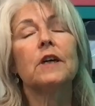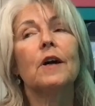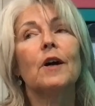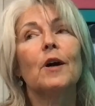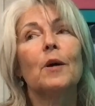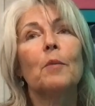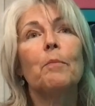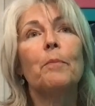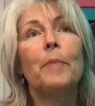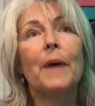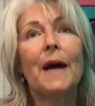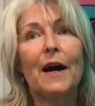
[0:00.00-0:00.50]

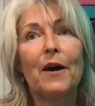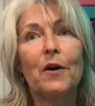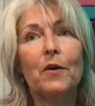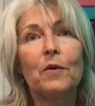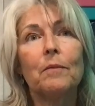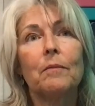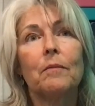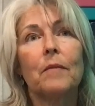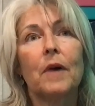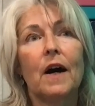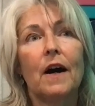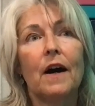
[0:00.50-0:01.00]

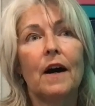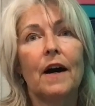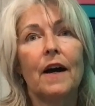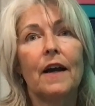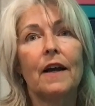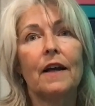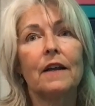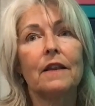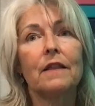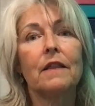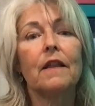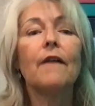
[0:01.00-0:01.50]
about
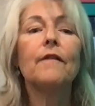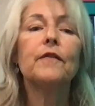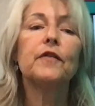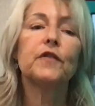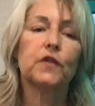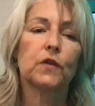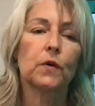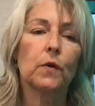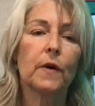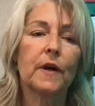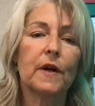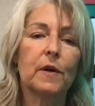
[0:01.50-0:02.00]
my love
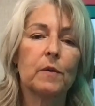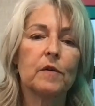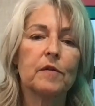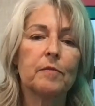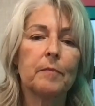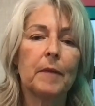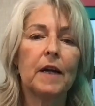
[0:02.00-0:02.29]
story with